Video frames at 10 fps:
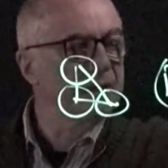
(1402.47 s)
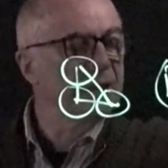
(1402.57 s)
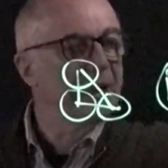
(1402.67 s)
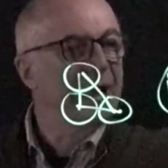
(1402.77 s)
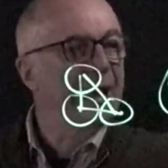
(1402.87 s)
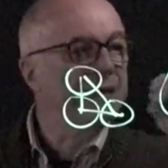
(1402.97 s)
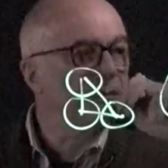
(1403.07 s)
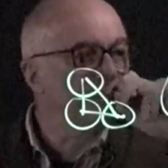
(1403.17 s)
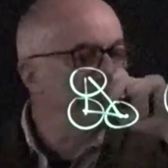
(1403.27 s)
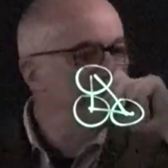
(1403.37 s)
And
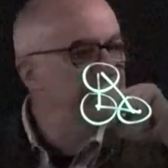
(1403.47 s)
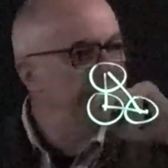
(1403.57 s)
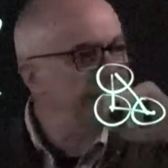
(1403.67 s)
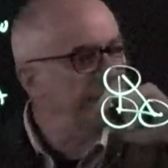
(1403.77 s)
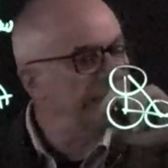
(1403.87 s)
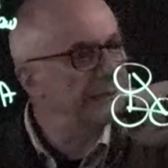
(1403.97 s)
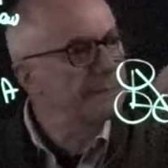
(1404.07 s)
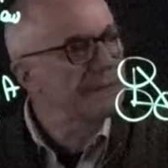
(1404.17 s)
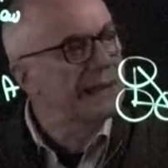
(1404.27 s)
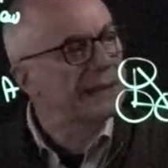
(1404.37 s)
when it is there,
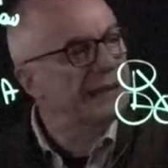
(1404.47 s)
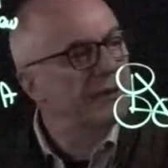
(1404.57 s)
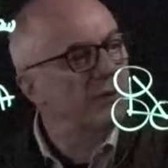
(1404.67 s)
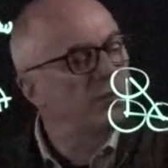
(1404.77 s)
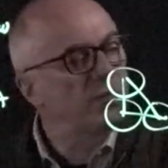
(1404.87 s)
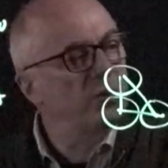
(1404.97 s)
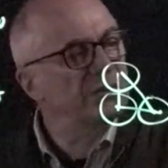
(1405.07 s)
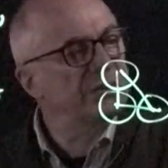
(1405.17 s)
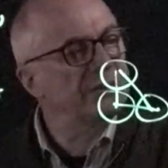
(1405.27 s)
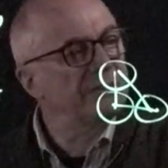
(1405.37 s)
the
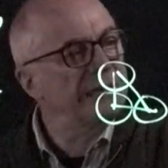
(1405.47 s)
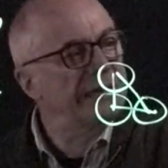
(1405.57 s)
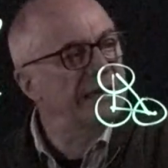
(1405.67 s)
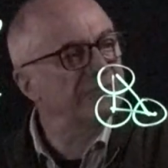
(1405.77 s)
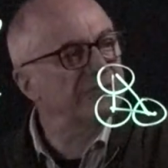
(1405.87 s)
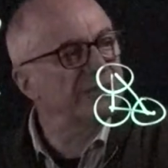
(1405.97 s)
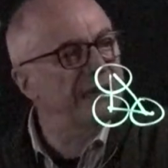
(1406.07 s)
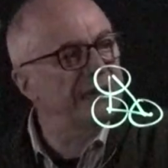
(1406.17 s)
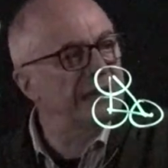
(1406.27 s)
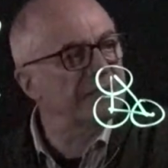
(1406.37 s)
water may have remained
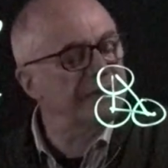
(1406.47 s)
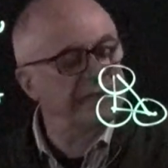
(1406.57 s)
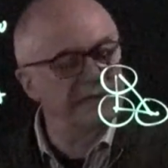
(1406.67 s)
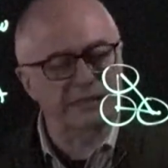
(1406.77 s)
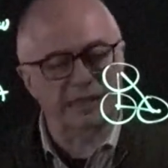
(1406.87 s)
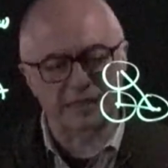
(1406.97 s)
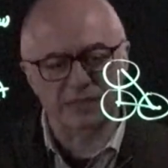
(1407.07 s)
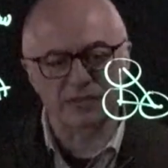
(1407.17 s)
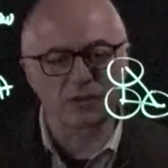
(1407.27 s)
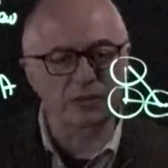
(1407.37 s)
at menisci. That's
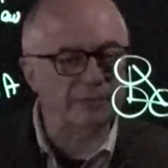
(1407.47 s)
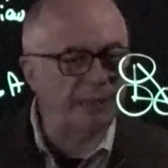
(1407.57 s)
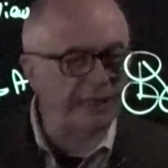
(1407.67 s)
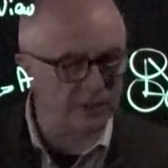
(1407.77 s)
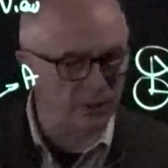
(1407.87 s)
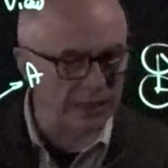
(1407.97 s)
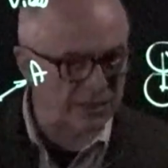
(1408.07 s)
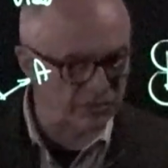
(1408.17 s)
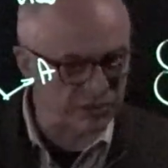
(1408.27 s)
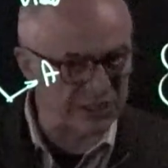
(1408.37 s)
called the pendular
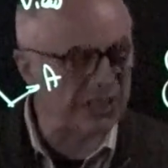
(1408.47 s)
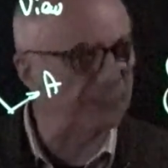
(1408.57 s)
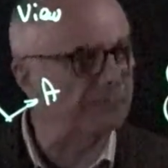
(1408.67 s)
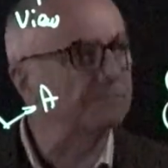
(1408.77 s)
regime.